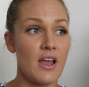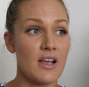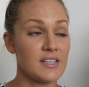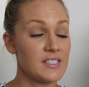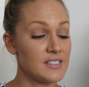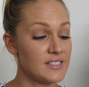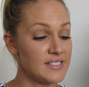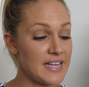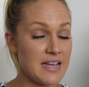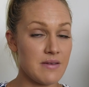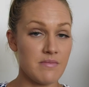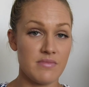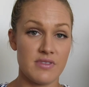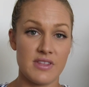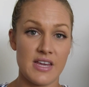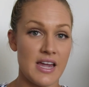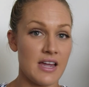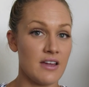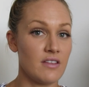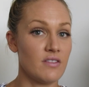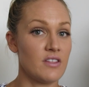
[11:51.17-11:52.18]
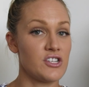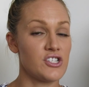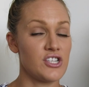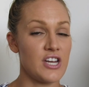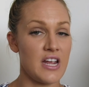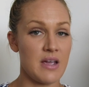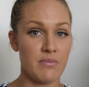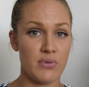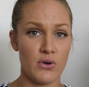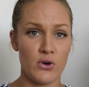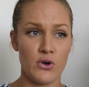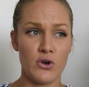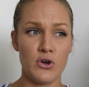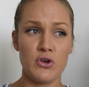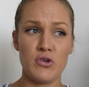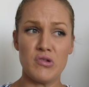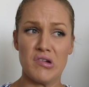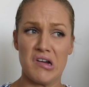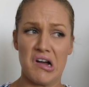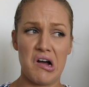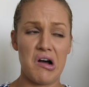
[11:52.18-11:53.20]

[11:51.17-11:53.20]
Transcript: same thing, the shampoo,